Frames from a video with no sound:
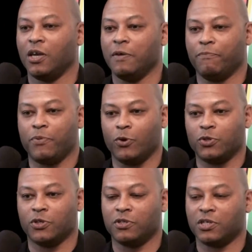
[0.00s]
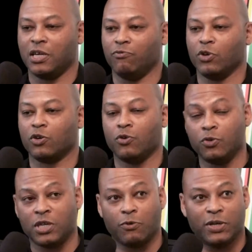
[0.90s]
important in
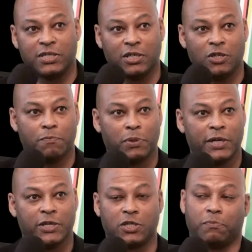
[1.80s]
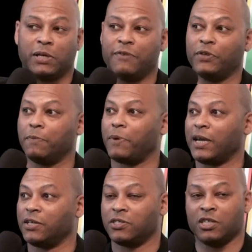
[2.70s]
recruiting West Indian players to play for the
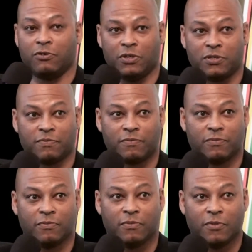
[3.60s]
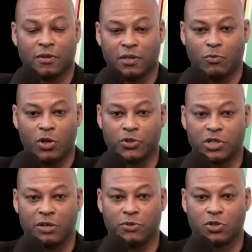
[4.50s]
Packer series, World
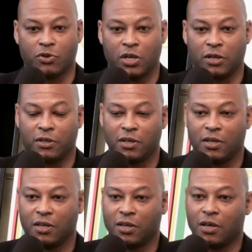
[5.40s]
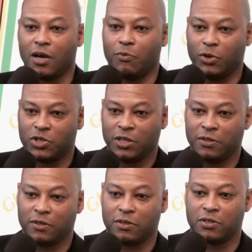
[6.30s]
Series cricket which
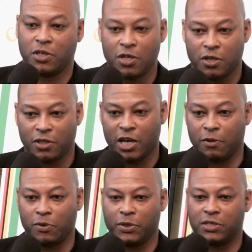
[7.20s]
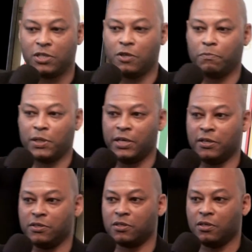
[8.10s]
in turn helped the West Indian
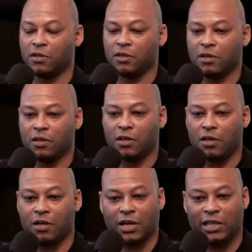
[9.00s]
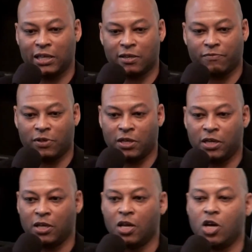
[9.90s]
players uh,
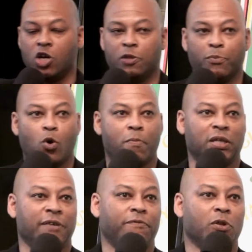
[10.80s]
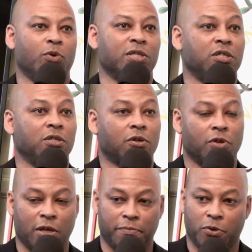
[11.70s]
collectively earn more money from the West Indian
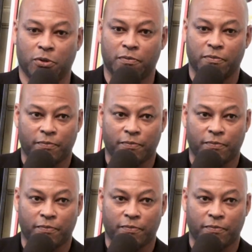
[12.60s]
Cricket Board.